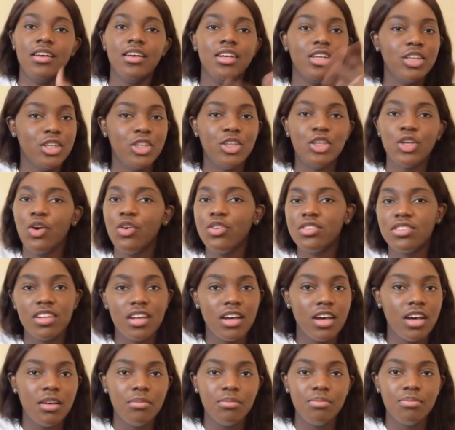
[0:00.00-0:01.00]
shows
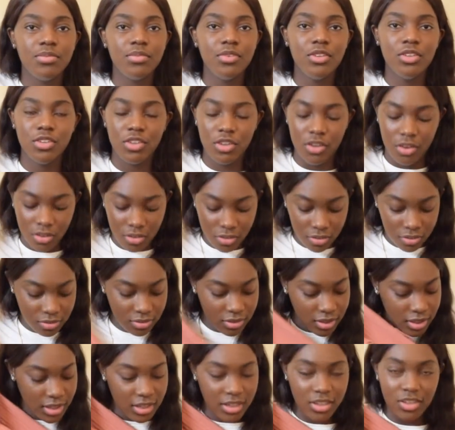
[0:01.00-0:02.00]
up, you know,
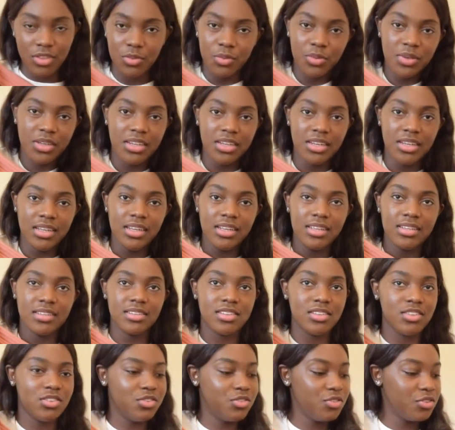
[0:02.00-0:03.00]
it is what it is.
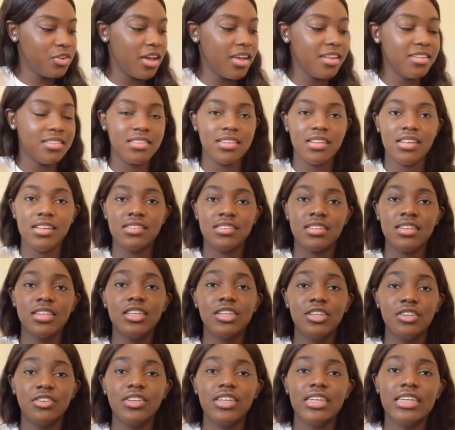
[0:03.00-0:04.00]
This dress is
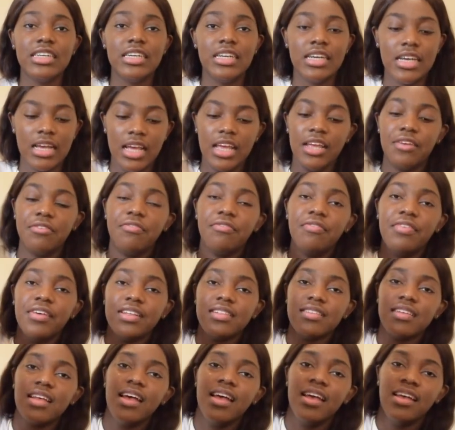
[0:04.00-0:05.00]
literally, it fits
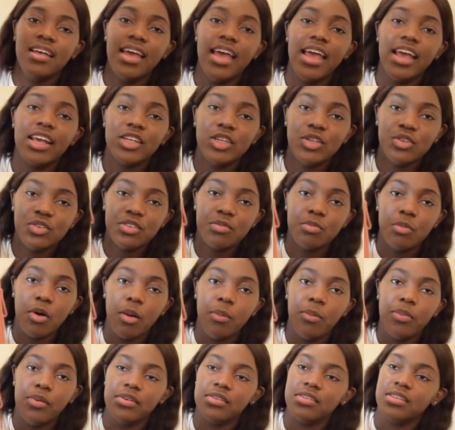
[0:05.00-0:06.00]
an extra
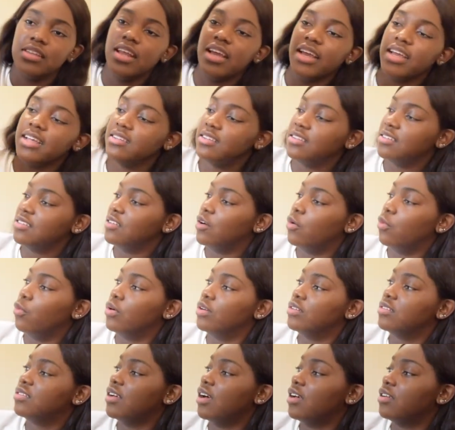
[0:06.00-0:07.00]
small person. I guess it's a
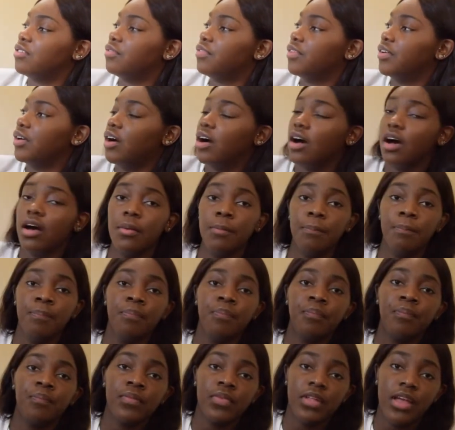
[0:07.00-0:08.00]
one size fit all
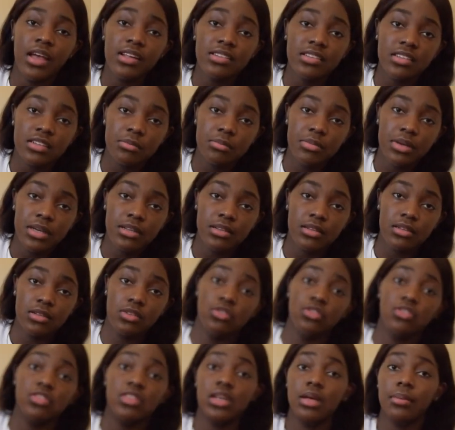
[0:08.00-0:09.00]
it's amazing.
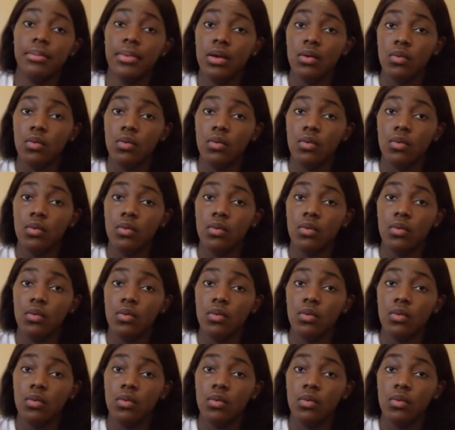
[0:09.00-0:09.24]
Just give me